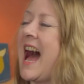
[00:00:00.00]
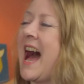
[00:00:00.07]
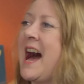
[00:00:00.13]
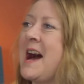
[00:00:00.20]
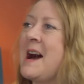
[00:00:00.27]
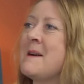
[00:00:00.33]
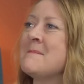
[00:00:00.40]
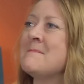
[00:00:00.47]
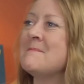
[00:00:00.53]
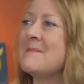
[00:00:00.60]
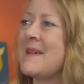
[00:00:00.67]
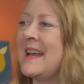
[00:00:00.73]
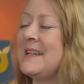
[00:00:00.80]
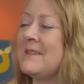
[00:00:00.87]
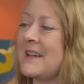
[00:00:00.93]

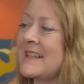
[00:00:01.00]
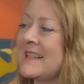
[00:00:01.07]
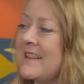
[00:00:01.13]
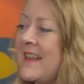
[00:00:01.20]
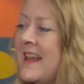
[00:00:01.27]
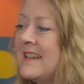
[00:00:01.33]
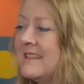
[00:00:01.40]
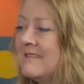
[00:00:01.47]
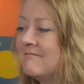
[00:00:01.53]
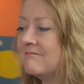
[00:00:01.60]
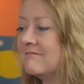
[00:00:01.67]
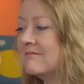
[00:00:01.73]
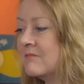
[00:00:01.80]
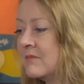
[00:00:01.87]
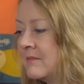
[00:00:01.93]
Anyway, so
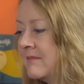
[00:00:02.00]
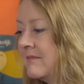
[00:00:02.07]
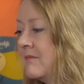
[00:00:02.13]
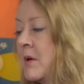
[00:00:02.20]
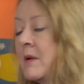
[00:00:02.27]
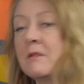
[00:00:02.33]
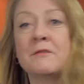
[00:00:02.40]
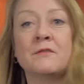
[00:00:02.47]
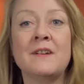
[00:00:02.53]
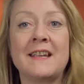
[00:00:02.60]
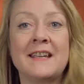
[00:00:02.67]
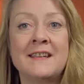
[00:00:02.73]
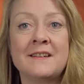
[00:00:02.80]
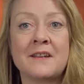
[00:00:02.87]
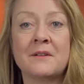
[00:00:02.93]
then we were
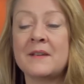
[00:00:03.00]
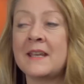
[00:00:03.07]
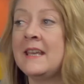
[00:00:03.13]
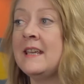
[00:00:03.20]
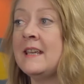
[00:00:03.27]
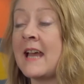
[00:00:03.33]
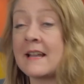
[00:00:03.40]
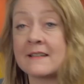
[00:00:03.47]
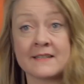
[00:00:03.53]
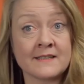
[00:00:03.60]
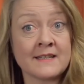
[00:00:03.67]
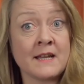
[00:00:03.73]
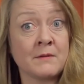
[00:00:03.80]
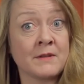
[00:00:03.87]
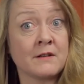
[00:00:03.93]
free. You know, he had to
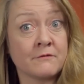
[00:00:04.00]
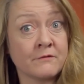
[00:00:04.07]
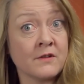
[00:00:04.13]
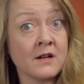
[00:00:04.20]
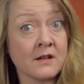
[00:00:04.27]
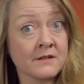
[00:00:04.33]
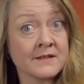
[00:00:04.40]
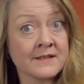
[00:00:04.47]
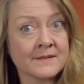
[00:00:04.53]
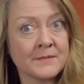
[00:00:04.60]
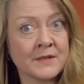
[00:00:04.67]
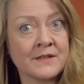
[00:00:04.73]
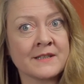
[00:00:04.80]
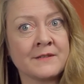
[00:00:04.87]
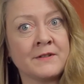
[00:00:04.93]
stay within France
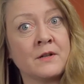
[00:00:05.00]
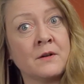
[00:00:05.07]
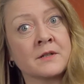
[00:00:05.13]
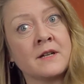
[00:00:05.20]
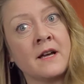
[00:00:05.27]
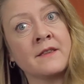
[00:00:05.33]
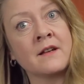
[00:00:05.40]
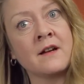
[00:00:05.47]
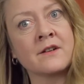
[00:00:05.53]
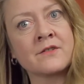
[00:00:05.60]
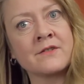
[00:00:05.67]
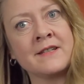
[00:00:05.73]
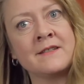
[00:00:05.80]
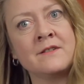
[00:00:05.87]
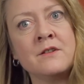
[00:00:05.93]
because if he'd gone to other
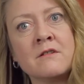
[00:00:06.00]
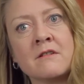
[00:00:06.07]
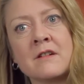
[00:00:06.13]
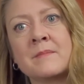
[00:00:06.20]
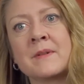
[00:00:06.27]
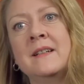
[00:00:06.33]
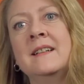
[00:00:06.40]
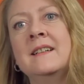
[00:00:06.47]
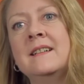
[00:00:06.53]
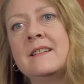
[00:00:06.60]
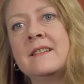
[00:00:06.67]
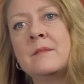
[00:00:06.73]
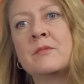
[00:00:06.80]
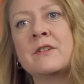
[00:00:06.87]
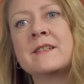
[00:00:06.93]
countries in Europe,
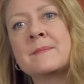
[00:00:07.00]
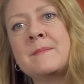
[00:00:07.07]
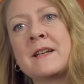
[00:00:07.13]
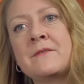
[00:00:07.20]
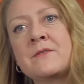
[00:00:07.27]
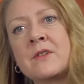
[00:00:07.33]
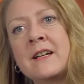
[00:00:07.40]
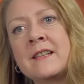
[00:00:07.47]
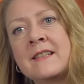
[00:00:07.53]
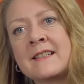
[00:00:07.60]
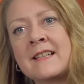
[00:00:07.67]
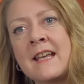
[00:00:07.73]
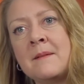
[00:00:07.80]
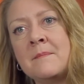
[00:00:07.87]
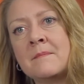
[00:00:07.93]
the Brits might have tried the
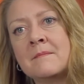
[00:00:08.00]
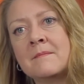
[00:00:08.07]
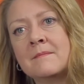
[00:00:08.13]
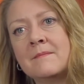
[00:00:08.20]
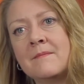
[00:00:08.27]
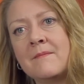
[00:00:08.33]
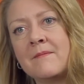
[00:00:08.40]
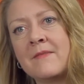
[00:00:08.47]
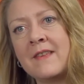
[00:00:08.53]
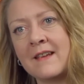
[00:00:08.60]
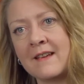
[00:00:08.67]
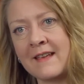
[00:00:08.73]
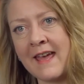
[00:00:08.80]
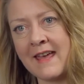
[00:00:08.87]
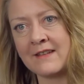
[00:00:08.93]
same
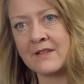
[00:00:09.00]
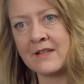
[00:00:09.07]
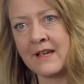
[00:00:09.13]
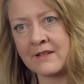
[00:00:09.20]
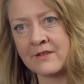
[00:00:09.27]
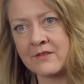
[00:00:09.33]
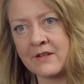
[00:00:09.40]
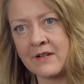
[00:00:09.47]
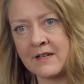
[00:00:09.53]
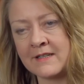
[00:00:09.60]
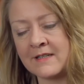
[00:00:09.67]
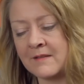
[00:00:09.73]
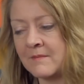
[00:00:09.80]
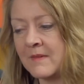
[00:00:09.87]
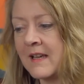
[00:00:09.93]
thing again to
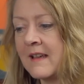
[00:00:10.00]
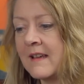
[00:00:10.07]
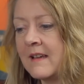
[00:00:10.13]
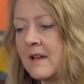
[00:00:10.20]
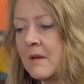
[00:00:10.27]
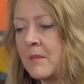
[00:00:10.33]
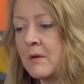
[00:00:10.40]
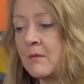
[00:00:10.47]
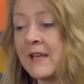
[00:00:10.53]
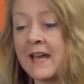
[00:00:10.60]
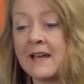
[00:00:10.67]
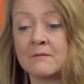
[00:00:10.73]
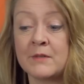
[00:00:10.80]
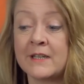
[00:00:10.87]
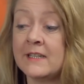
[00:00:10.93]
extradite him. But we
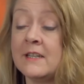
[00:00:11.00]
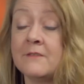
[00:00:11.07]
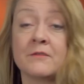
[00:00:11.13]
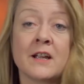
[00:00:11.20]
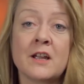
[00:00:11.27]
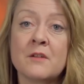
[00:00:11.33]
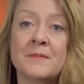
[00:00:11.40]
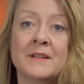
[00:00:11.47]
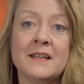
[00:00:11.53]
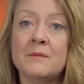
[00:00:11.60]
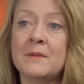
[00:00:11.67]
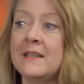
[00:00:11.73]
could live very openly.